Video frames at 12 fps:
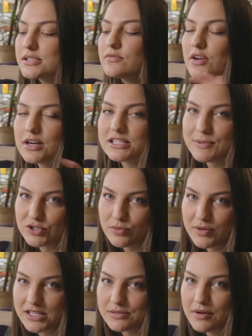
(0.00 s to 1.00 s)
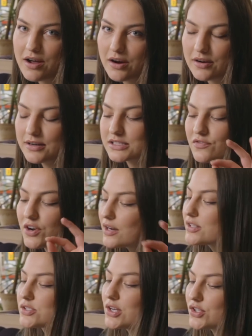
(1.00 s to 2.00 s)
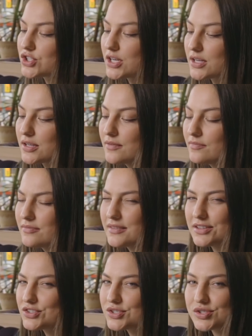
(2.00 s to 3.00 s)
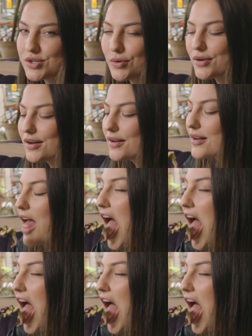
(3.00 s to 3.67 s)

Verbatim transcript: is a very special place in my heart. It's very nostalgic and just so good.